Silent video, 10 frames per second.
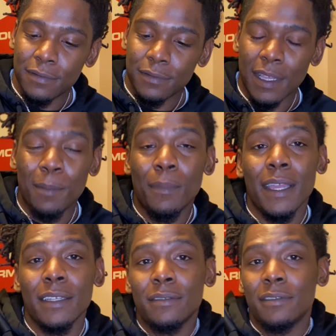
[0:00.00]
I
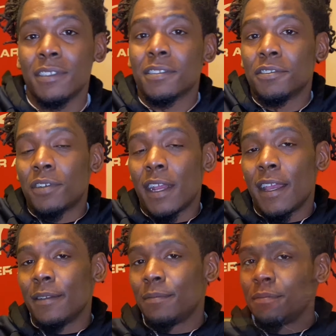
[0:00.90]
might just to try
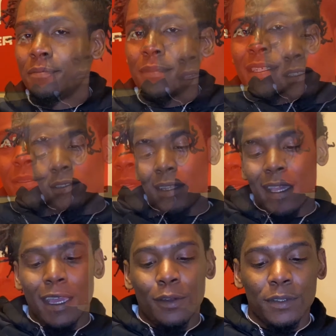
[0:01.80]
it. So like
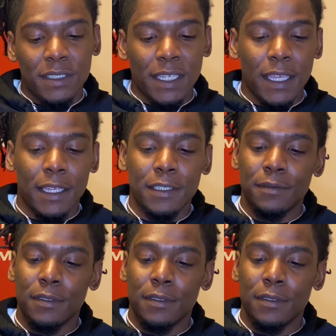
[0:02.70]
I was saying,